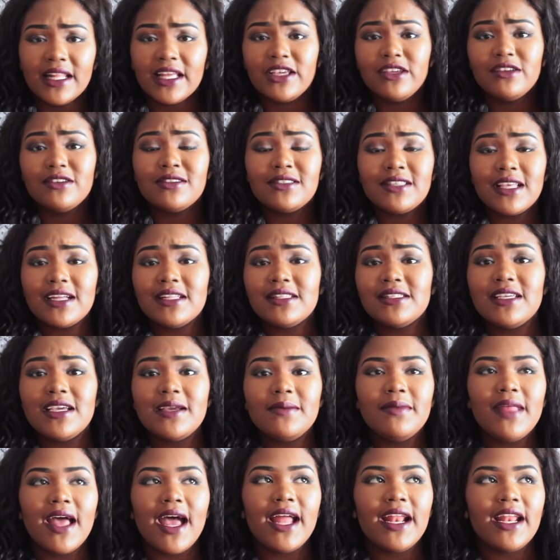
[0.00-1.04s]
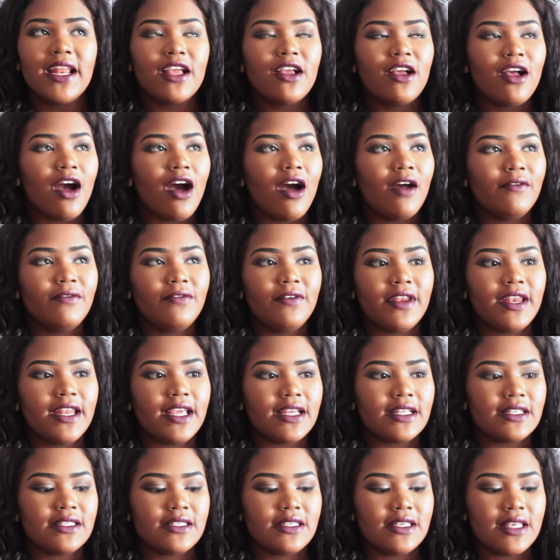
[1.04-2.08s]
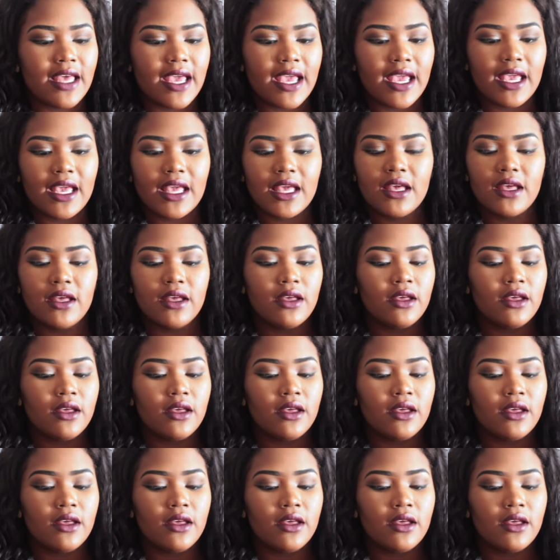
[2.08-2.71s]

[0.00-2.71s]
Like, you sent him that in confidence. Like,